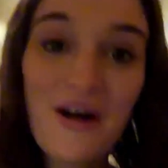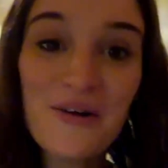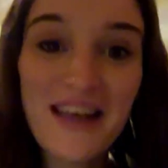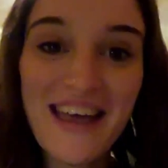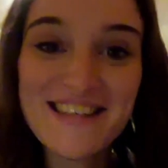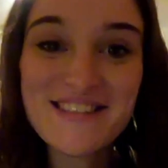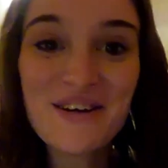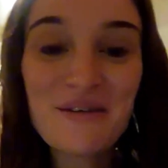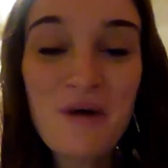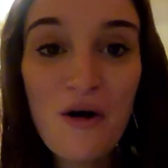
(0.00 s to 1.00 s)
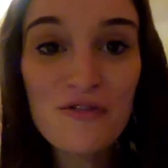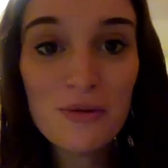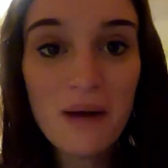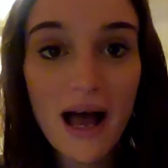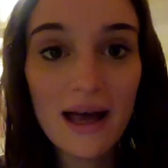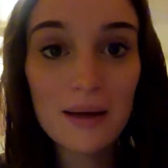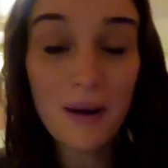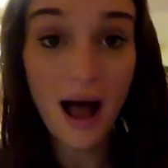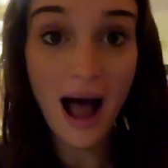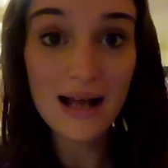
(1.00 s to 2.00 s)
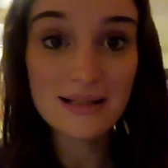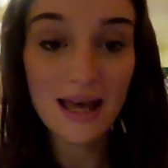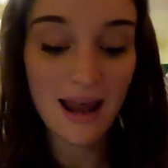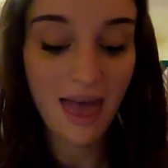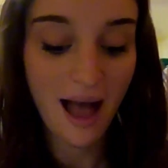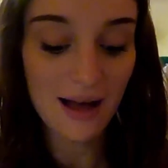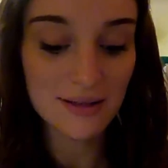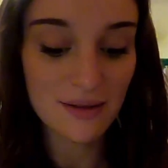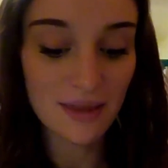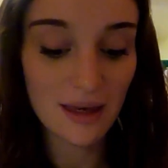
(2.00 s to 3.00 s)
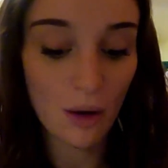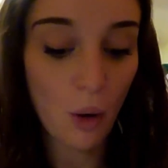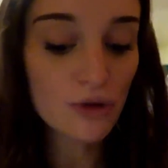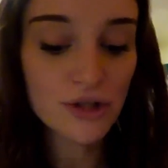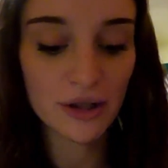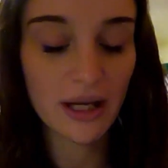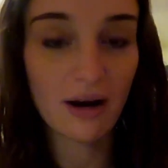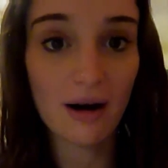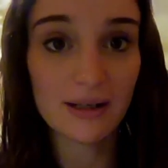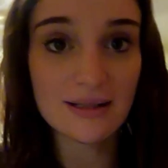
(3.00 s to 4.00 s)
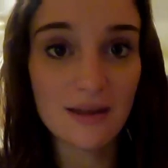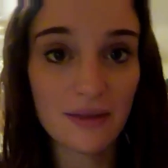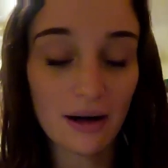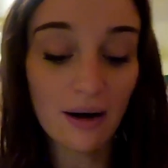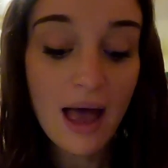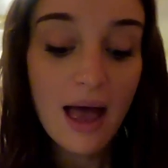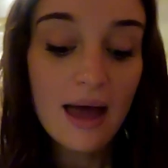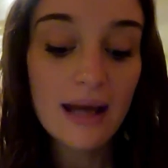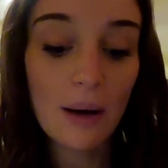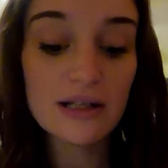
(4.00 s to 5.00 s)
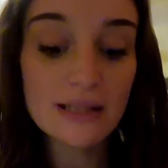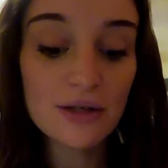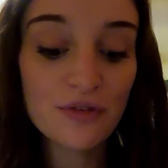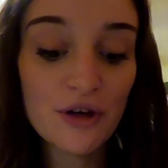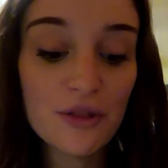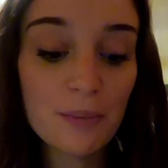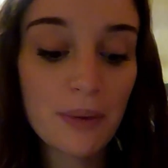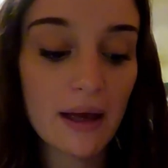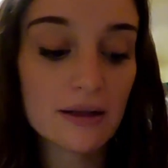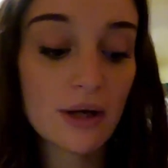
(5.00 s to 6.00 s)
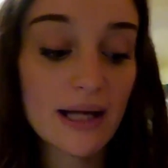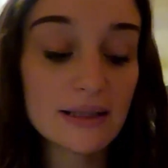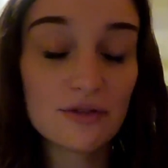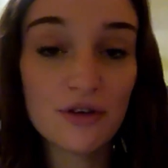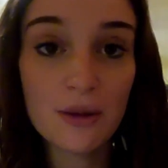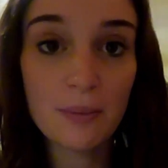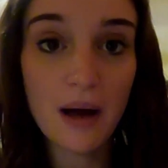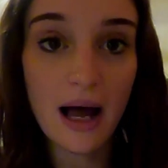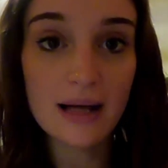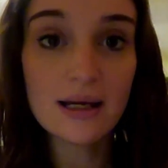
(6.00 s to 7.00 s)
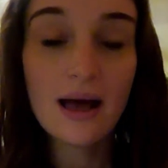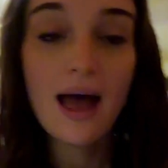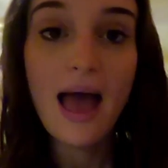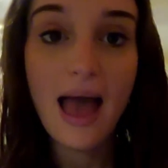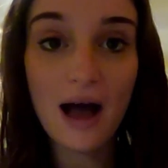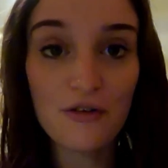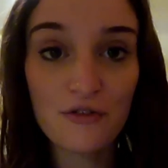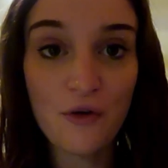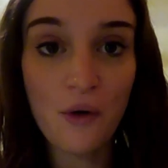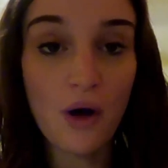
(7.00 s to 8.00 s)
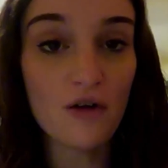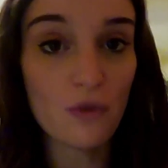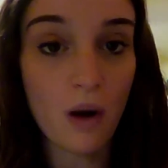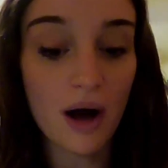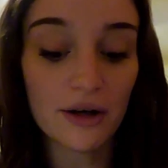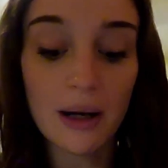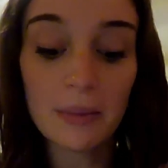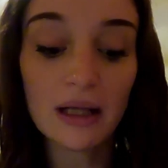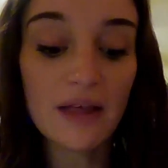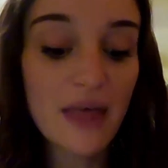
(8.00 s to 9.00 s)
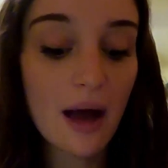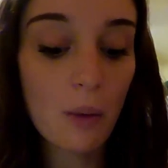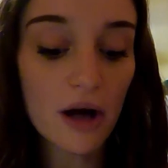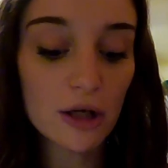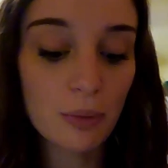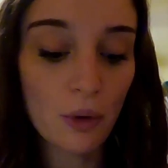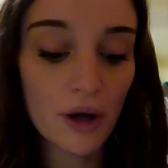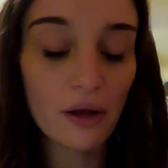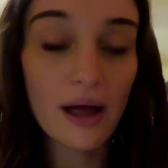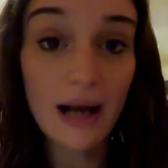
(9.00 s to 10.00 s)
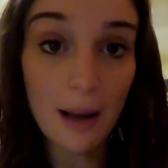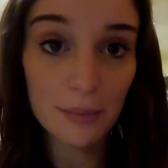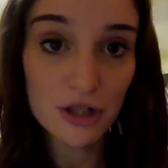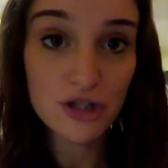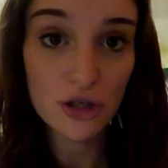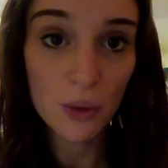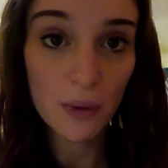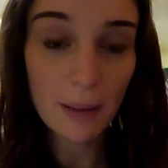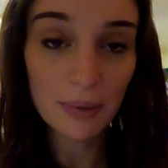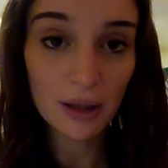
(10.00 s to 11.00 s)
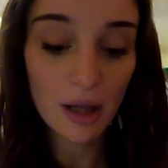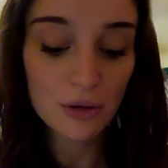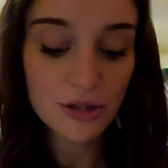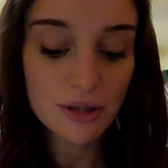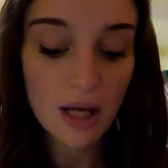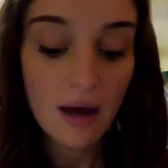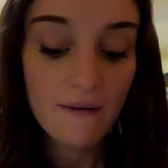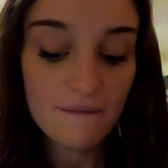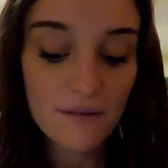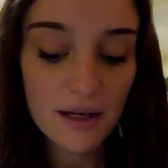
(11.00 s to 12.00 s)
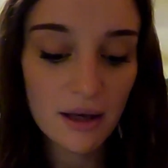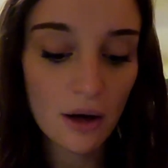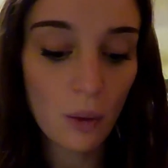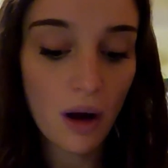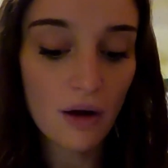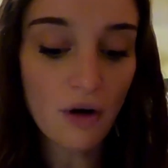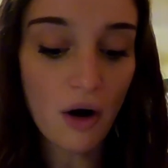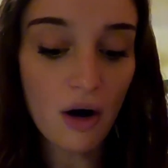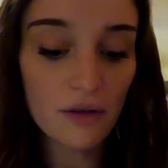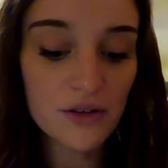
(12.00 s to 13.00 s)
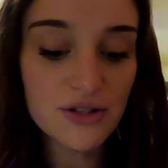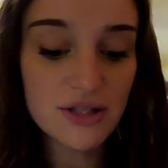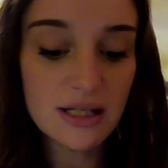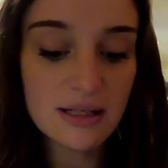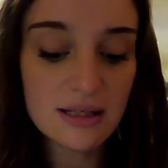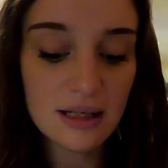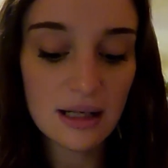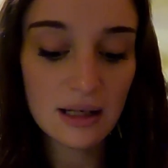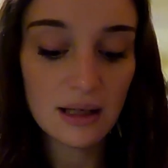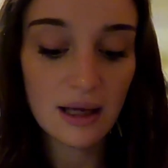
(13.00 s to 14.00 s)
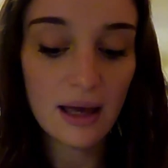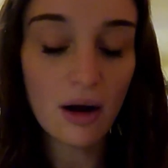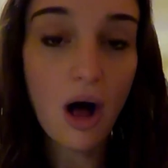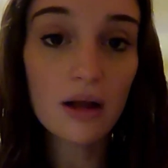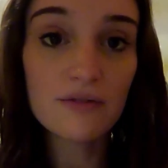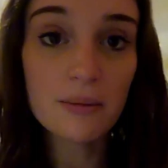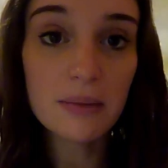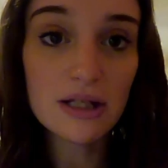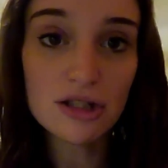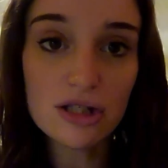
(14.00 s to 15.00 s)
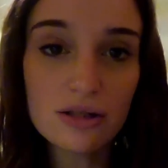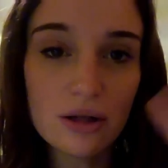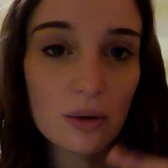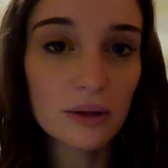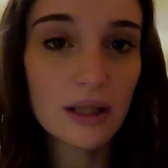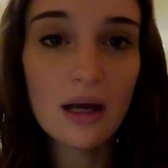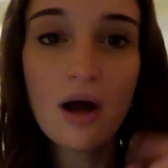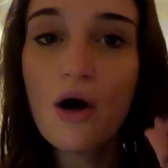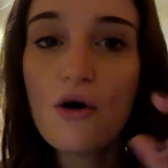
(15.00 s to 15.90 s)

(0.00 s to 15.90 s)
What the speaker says: Okay, so I'm over my pot and it has the whole turkey carcass in there. Now I did fill the pot half full of water, and I'm going to let that water boil, and I'm going to show you an up close video of all the seasoning and all of the meat just slowly